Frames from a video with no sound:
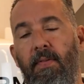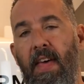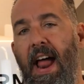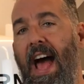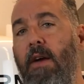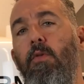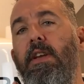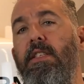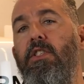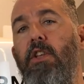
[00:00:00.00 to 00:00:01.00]
then I
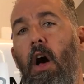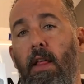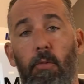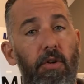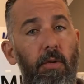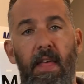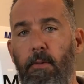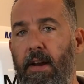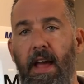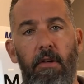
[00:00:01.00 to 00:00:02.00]
would install, and we're doing
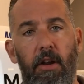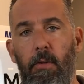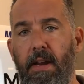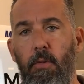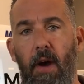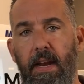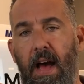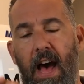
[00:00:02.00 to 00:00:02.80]
that right now on a Grady White,